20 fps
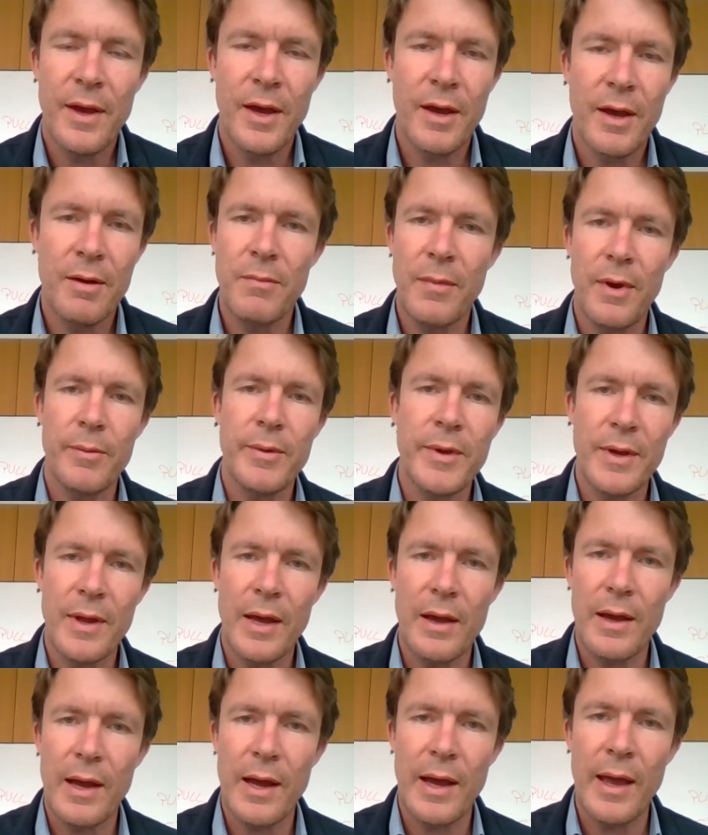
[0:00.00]

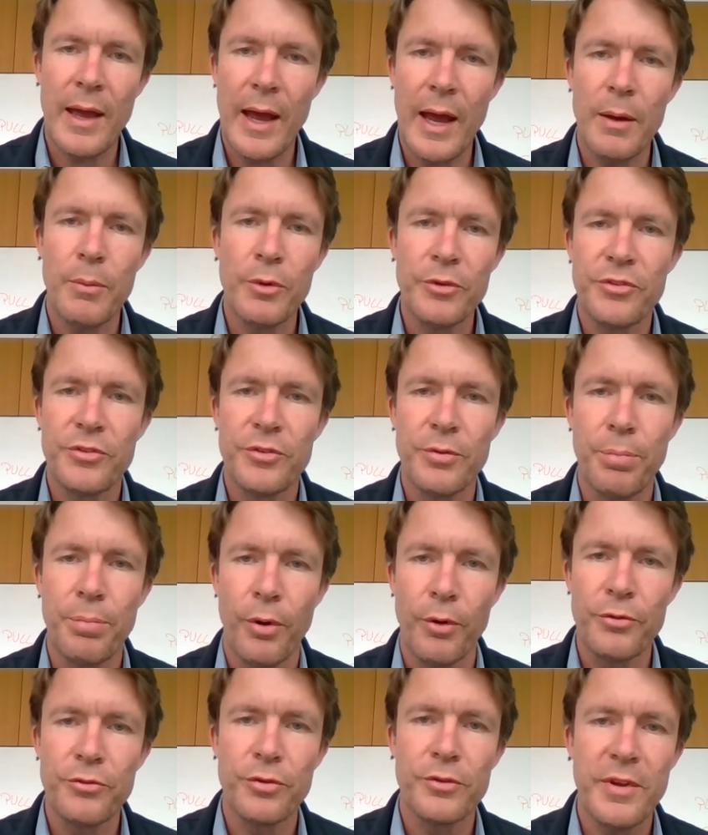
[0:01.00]
I was
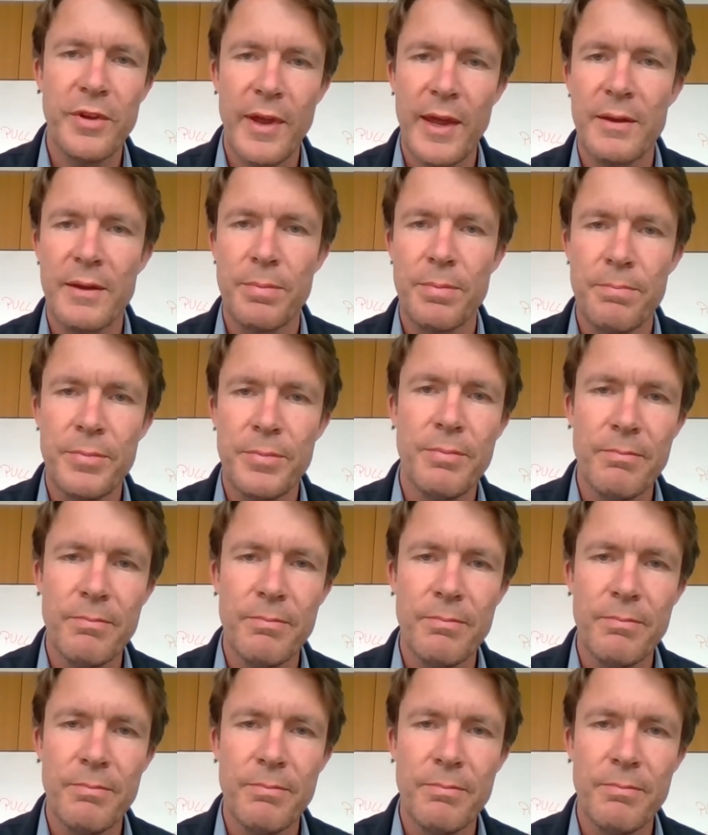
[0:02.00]
supposed to take